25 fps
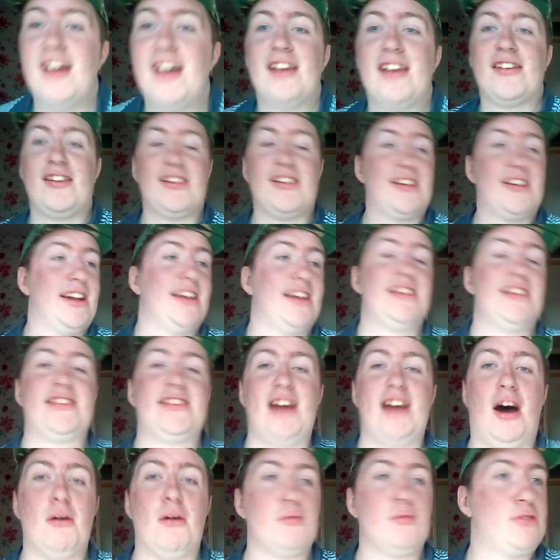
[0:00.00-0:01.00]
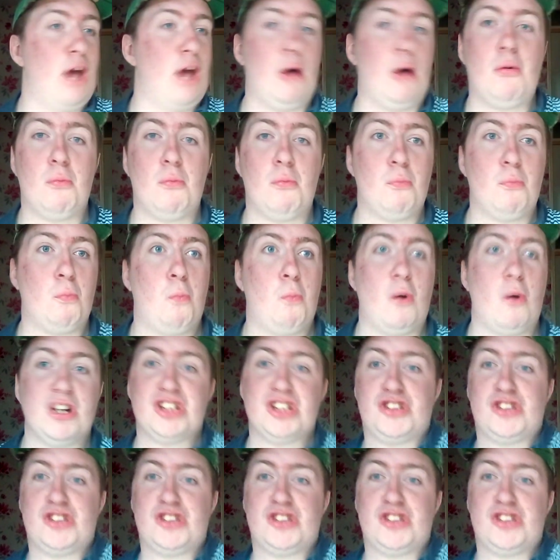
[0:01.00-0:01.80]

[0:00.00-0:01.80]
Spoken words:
Like, you said, don't wash